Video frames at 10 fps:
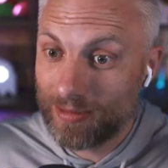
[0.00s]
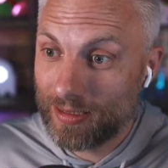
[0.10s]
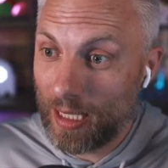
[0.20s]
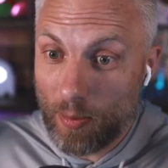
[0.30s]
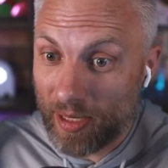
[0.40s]

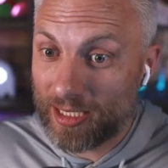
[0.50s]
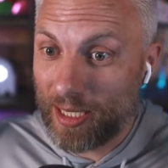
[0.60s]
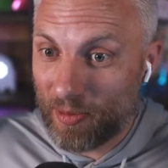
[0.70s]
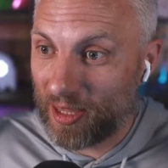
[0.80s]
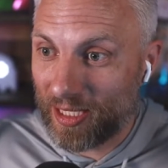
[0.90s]
In the big
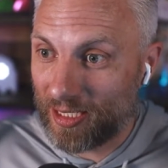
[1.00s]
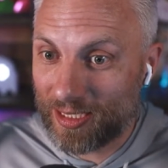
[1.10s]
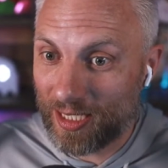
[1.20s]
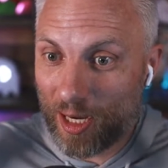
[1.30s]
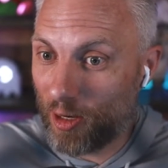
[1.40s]
scheme of
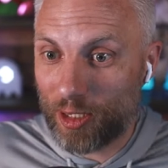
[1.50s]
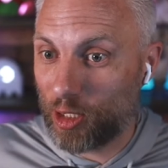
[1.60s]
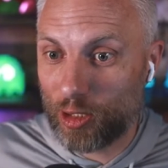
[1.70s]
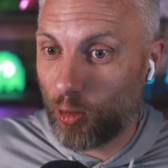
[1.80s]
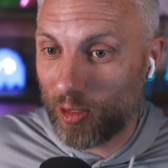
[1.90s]
things, in 100
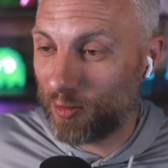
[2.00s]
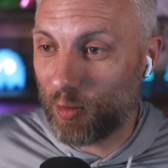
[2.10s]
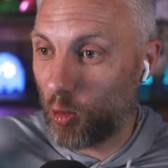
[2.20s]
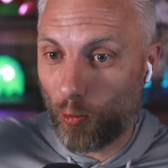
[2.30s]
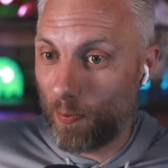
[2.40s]
years, no one's even
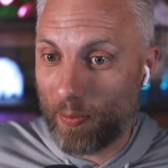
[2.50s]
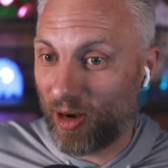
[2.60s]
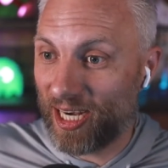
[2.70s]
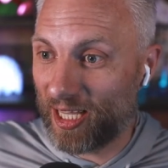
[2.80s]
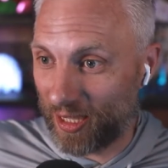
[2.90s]
going to remember
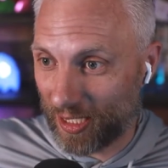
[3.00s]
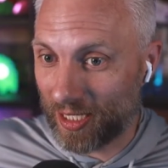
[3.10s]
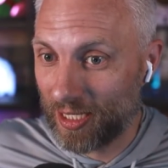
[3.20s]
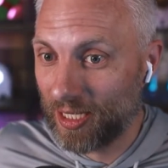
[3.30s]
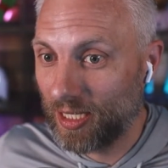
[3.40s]

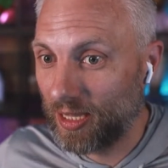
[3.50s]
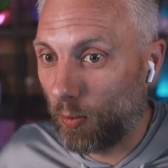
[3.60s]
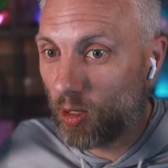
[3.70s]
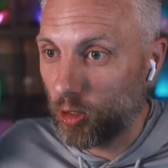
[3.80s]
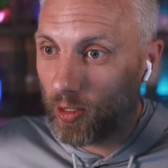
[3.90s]
anything
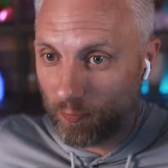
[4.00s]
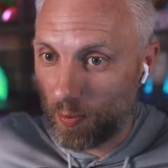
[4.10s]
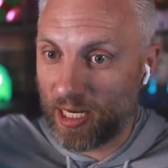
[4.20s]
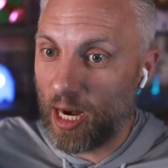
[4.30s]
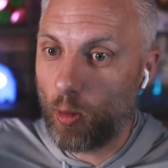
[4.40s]
that we're doing
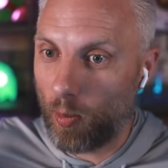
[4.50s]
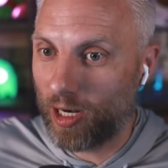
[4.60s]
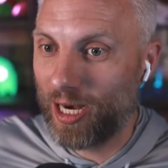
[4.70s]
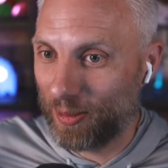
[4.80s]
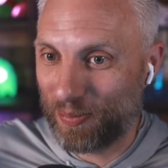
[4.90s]
from a dental
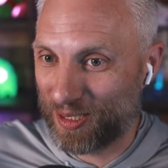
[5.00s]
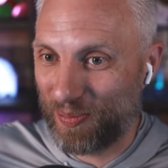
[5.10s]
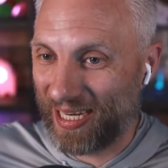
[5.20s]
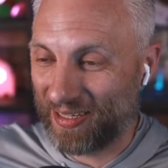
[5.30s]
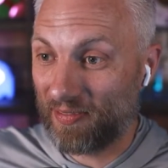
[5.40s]
marketing
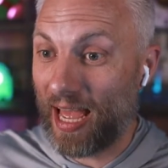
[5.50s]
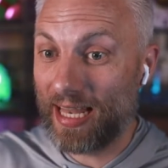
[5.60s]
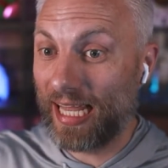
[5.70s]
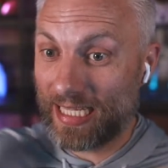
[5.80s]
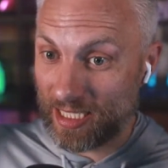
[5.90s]
perspective,
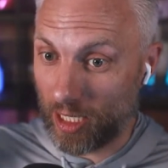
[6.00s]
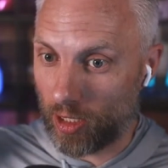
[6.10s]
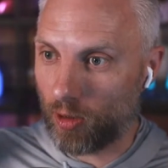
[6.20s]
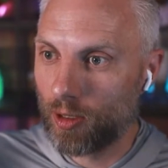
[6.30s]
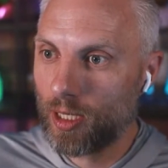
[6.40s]
like
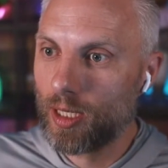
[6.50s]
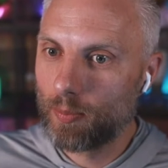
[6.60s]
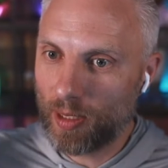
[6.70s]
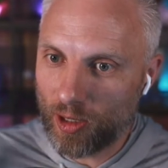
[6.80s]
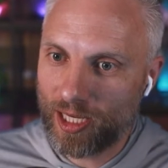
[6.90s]
zero.
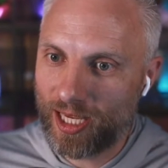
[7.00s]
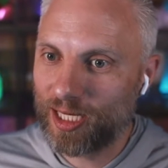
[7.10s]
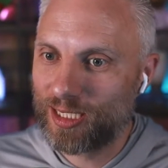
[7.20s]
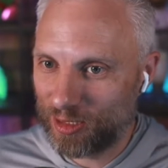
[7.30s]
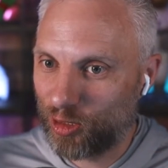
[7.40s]
But your
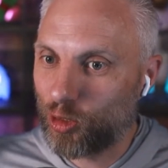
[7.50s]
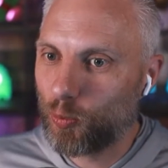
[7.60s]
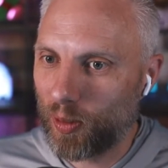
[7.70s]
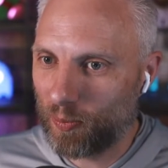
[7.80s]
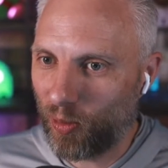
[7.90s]
kids, it's
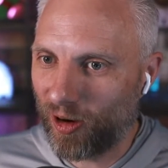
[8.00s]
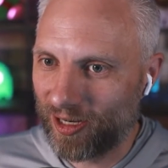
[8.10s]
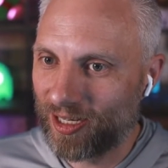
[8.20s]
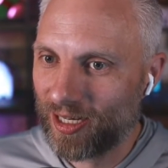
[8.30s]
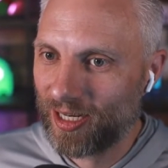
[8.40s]
super
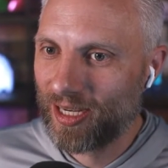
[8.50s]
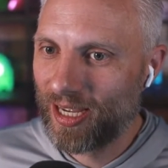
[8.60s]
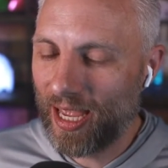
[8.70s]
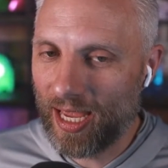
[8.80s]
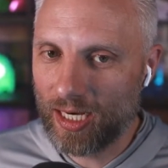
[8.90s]
important,
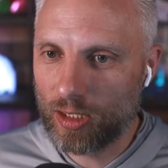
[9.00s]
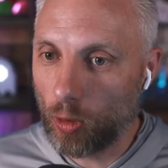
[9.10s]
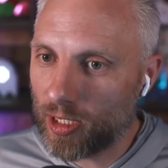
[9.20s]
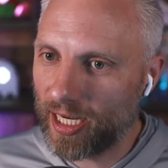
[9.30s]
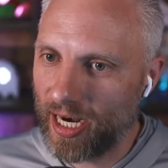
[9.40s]
and go
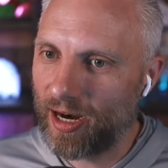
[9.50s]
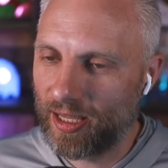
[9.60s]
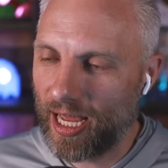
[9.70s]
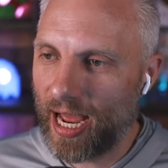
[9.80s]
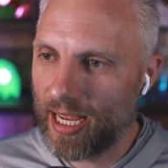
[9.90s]
take care of
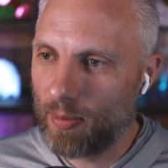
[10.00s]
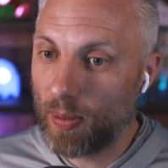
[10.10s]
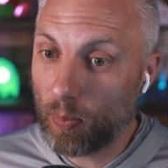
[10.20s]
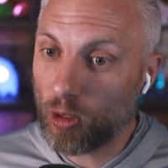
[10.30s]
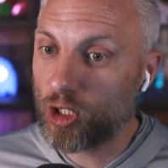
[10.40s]
that." And
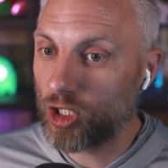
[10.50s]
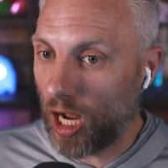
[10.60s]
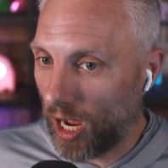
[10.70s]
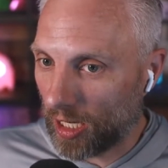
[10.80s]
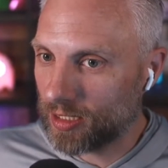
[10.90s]
people are
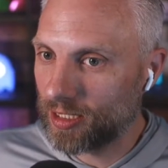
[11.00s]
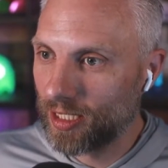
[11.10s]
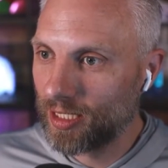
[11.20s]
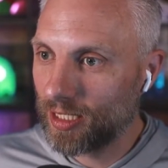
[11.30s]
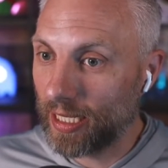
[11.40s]
shocked.
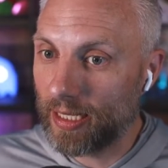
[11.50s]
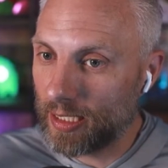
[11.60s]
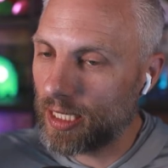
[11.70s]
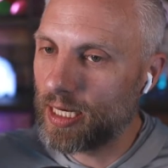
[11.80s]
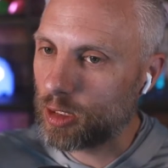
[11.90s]

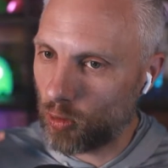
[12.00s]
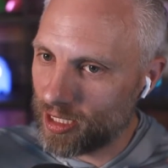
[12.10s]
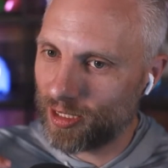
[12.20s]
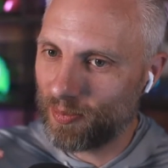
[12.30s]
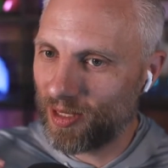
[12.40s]
It's
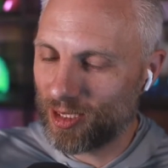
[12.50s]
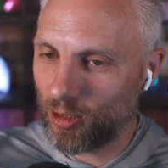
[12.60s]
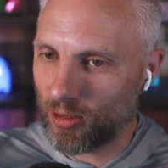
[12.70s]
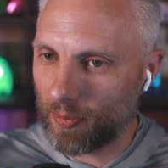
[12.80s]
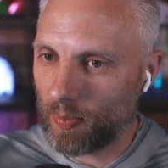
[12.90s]
crazy to me
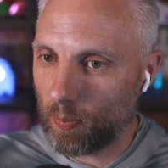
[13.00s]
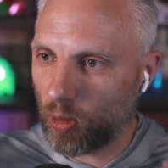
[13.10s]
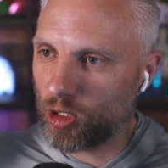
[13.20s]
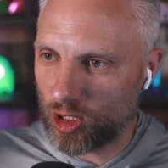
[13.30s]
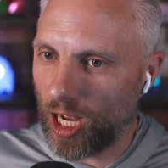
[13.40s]
too that people
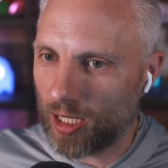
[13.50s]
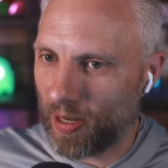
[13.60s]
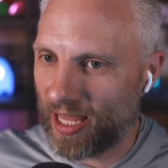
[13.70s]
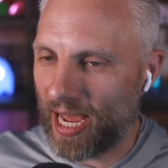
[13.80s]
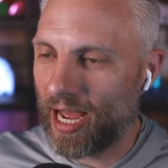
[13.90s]
are shocked
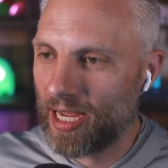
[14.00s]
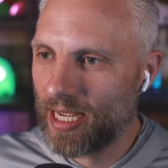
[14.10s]
by that.